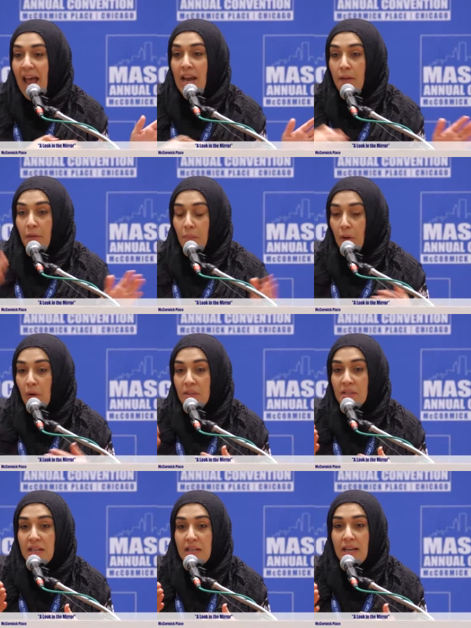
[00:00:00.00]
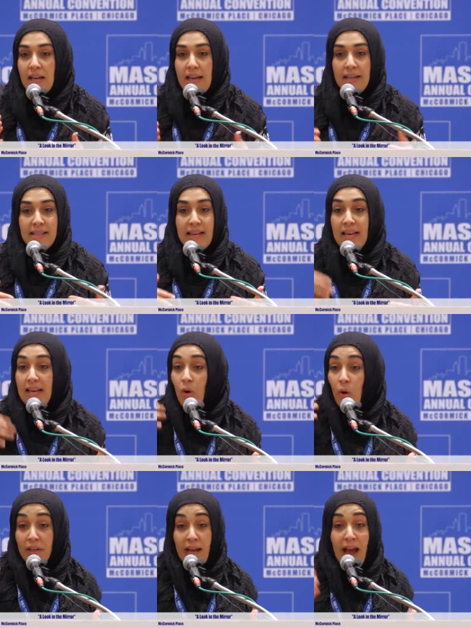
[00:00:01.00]
And if a person is eating
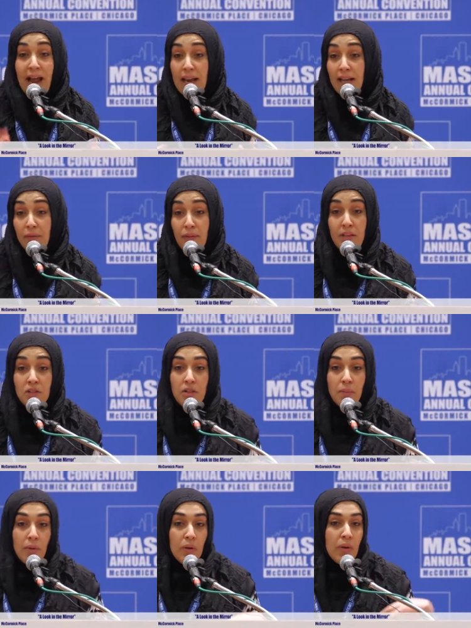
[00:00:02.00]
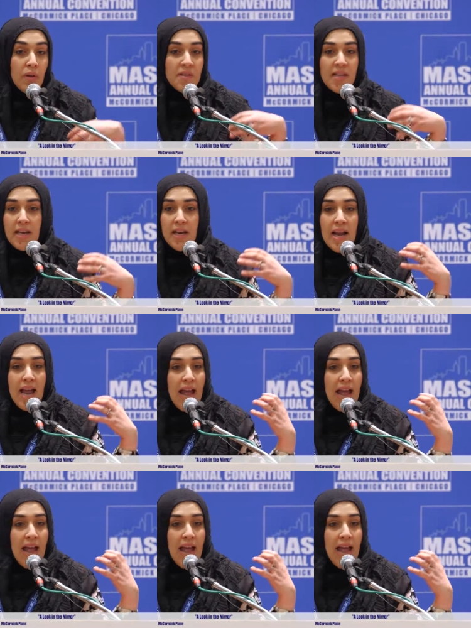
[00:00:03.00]
organic vegetables and,